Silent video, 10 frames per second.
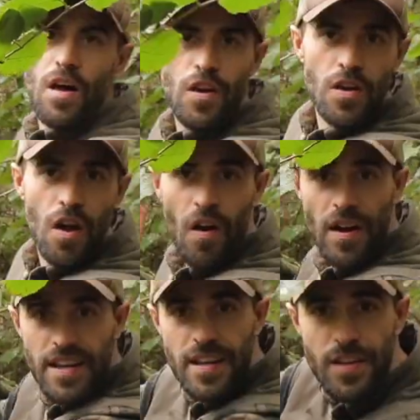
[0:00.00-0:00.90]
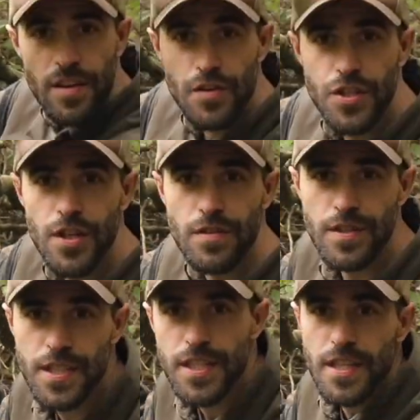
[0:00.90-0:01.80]
nine new
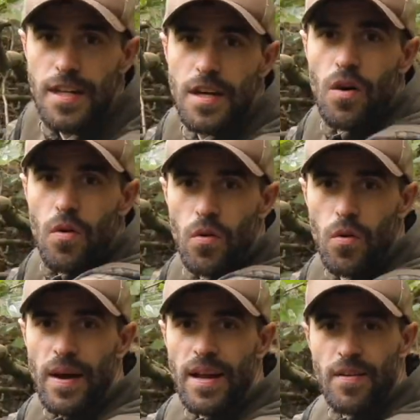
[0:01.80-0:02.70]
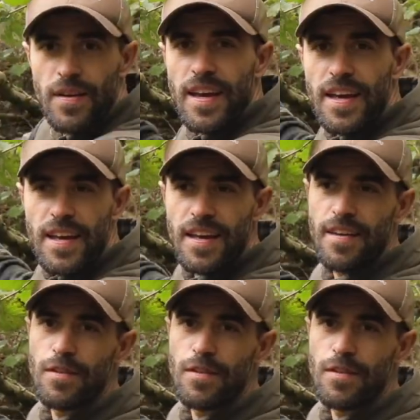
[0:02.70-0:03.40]
shoots all the way along here,